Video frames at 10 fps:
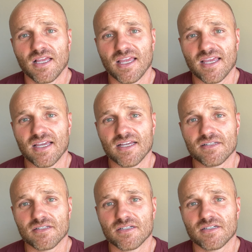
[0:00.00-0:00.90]

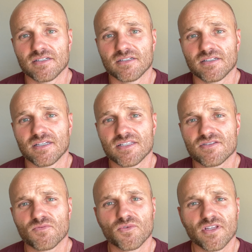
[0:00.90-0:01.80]
and
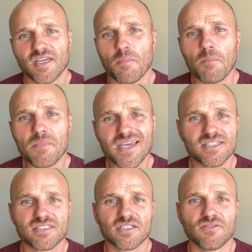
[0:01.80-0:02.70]
it's really a
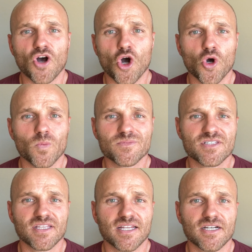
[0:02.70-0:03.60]
mix of homes
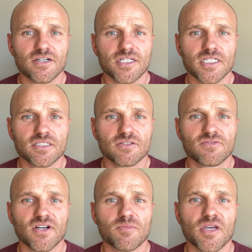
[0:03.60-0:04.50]
in that area. You'll
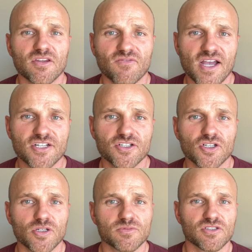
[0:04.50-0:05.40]
find manufactured
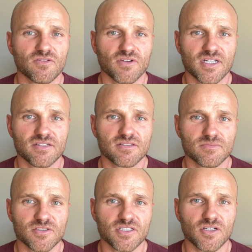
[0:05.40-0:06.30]
homes. You can find
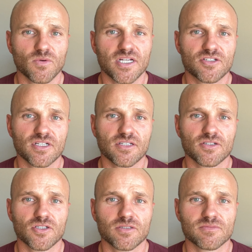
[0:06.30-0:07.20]
some single-wide trailer
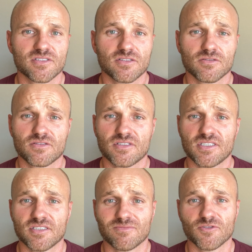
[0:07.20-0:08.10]
homes, and you'll see
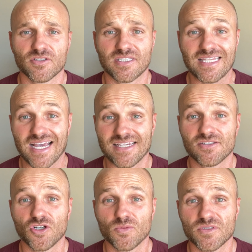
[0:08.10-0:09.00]
some really nice
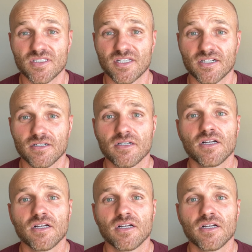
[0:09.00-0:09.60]
homes in there.